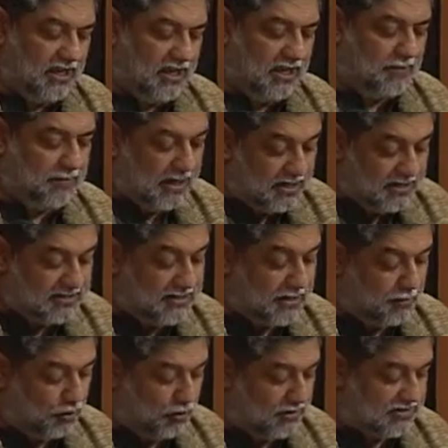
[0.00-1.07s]
He made his
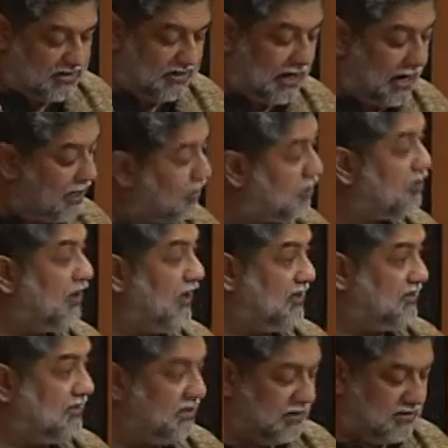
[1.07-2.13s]
debut as a dialogue
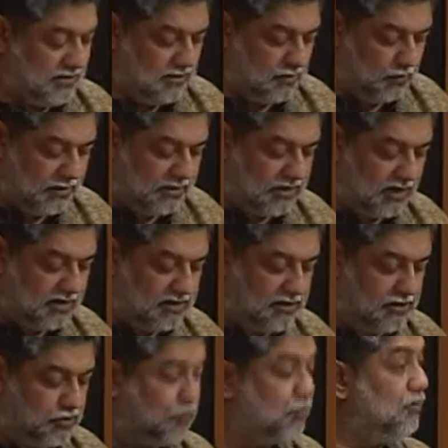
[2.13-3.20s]
writer with
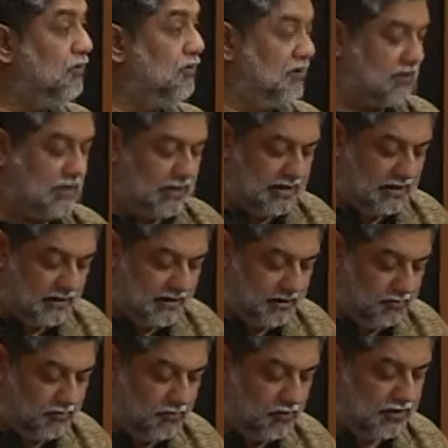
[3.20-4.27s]
Kadal 2,
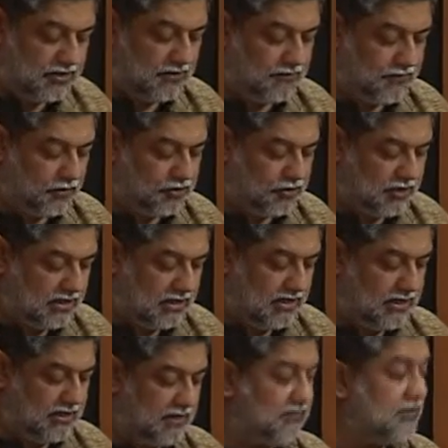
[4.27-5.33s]
Kalyanam, which
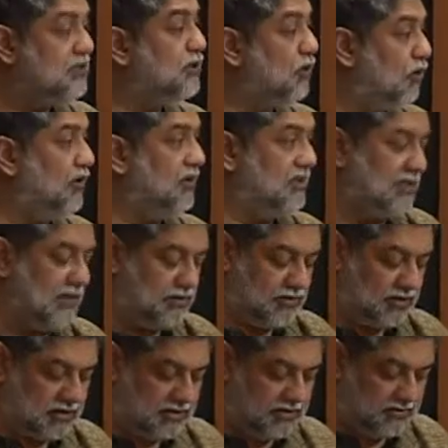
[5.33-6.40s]
unfortunately never saw a
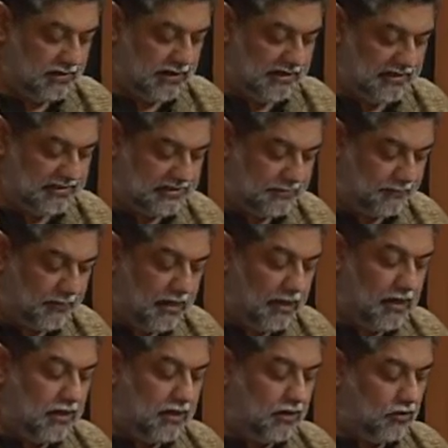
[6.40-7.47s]
theatrical release.
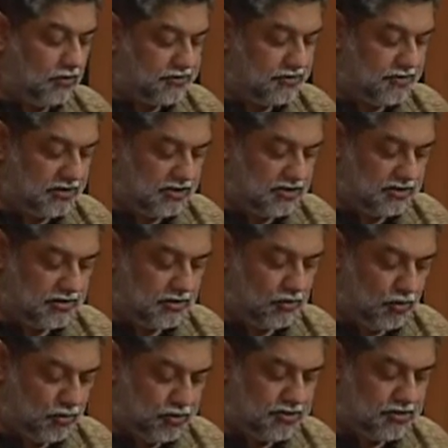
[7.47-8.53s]
He also teaches a
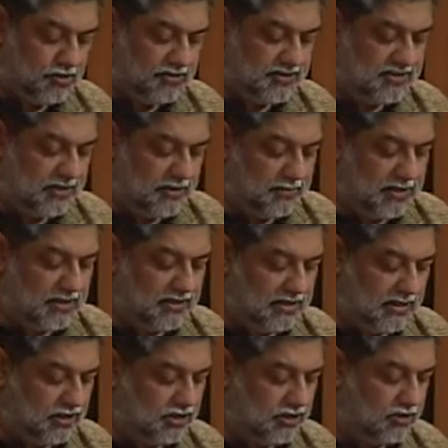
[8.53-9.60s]
course on cinema at
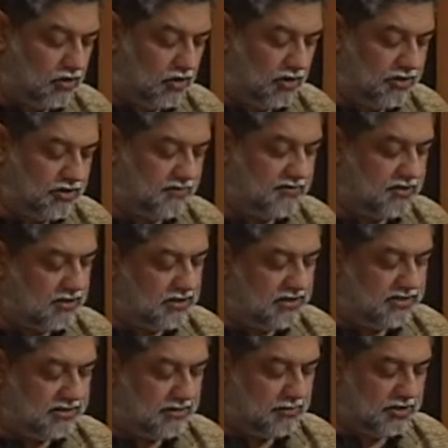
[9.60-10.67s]
the Asian College of
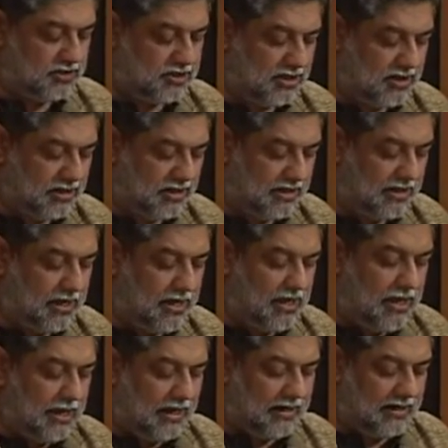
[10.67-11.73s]
Journalism in Chennai
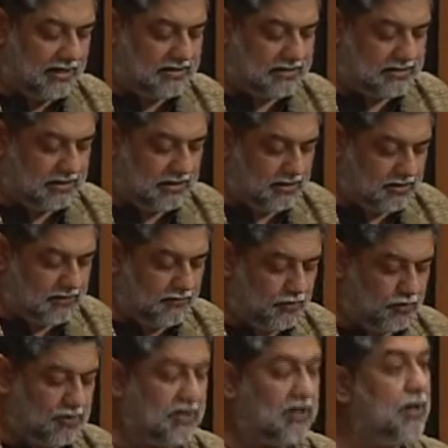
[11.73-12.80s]
and has
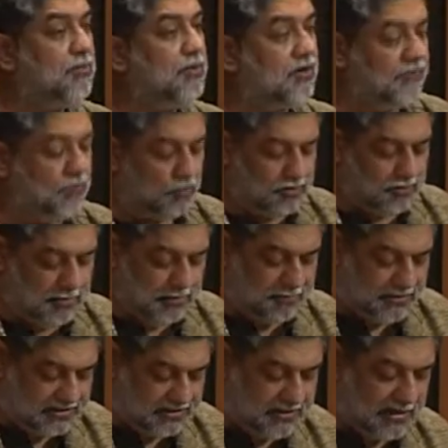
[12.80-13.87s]
interviewed a number of notable
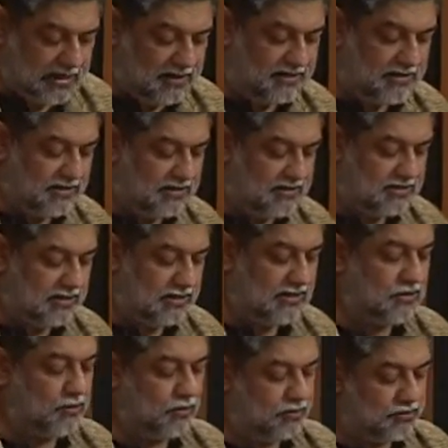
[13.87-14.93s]
personalities in
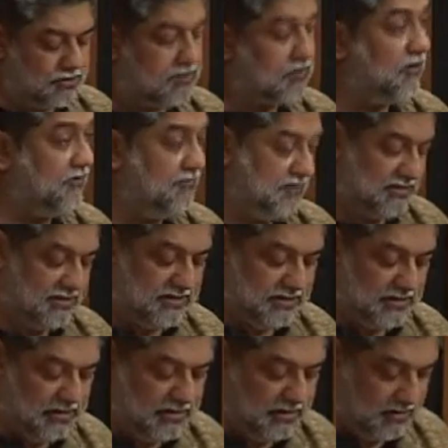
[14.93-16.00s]
the course of
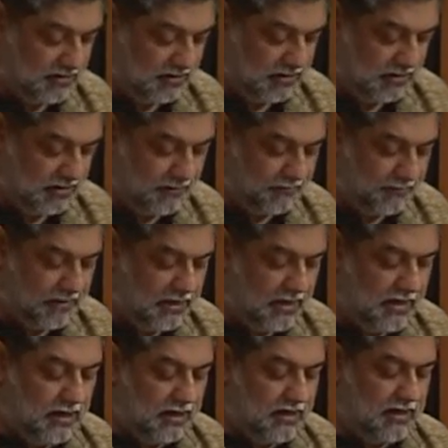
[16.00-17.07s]
his career.
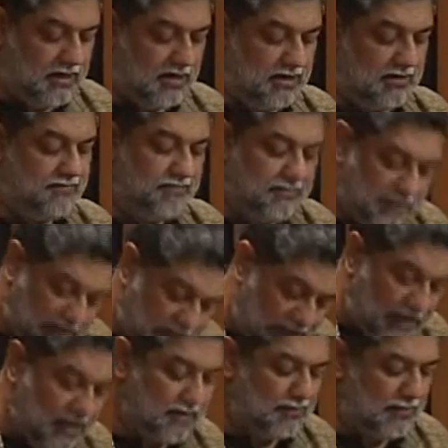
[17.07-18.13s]

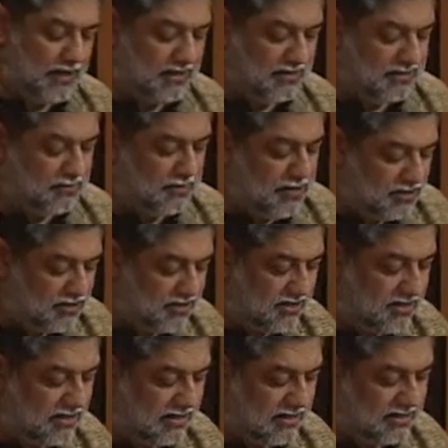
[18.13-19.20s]
Again, may I just
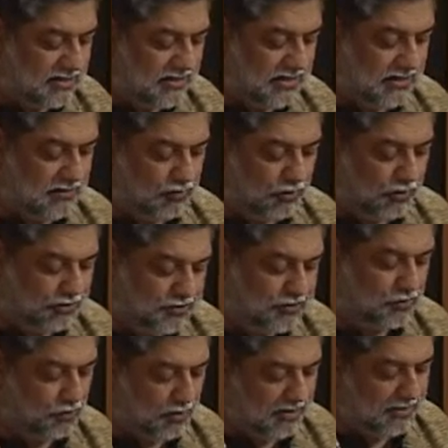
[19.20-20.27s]
mention that he
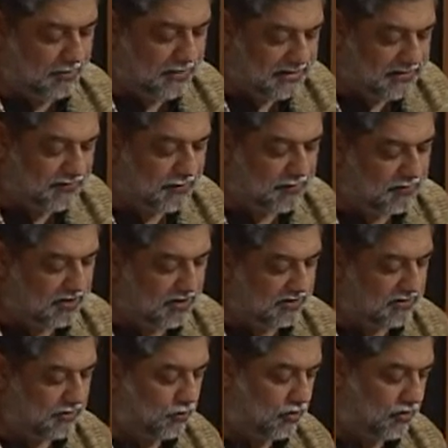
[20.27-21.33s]
also won the Best Film
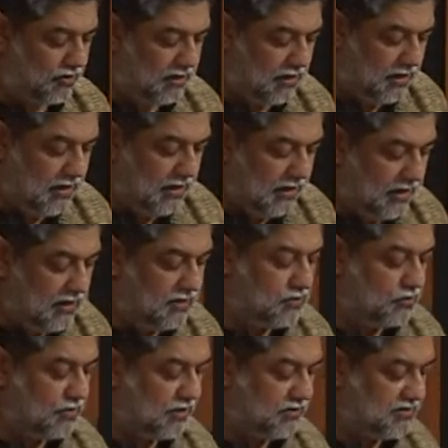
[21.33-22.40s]
Critics Award in
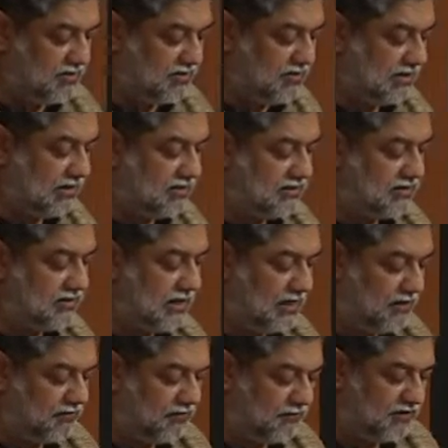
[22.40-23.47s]
2006
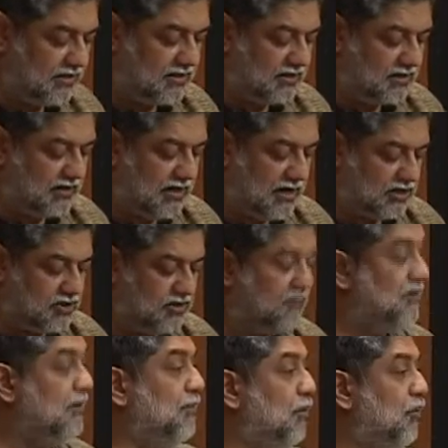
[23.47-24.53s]
at the 53rd National
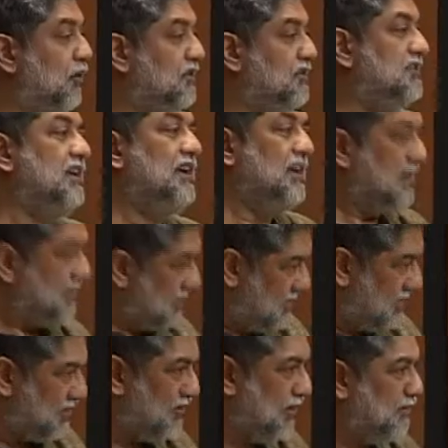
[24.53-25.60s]
Film Awards.
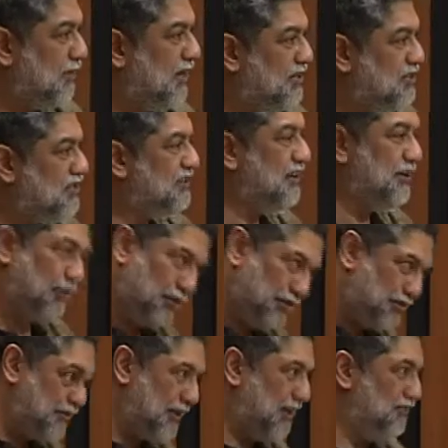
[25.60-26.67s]
Great pleasure and
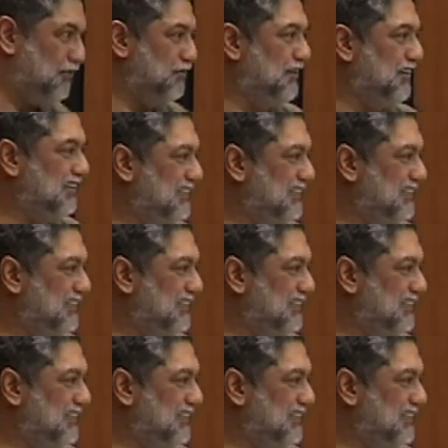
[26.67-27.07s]
honor to have you here.